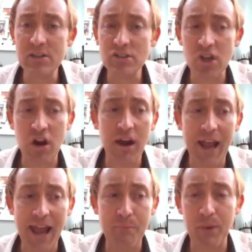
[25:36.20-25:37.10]
Deals are
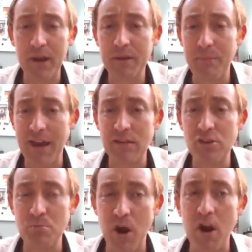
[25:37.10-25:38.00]
happening,
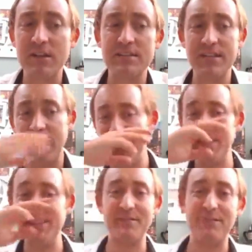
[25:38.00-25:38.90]
Matthew Marks, in
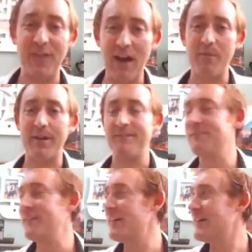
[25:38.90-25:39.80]
this environment.
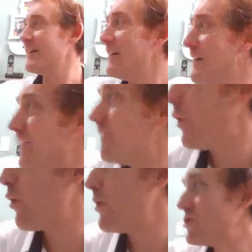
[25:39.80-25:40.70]

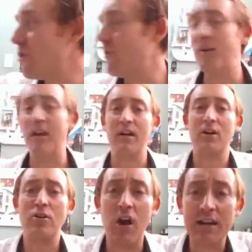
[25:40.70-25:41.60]
For sure,
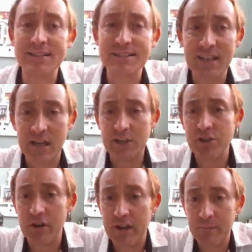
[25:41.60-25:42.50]
across the
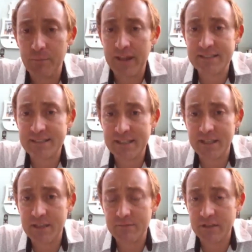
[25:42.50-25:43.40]
country,
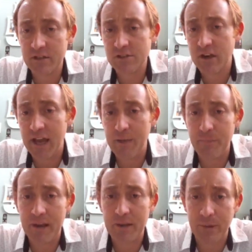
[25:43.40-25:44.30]
Pedicee deals are
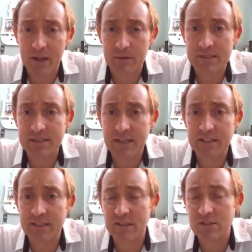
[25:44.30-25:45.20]
happening, Panama
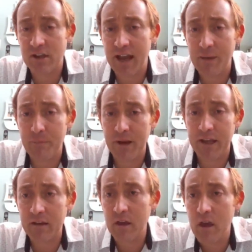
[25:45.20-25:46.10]
City deals are
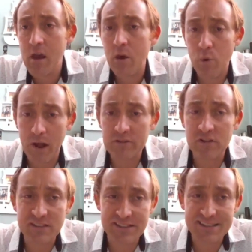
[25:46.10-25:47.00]
happening,
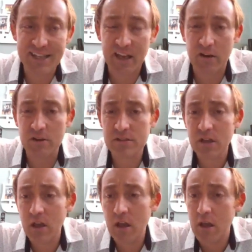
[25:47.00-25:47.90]
rentals and
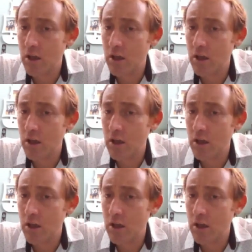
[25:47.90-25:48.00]
sales.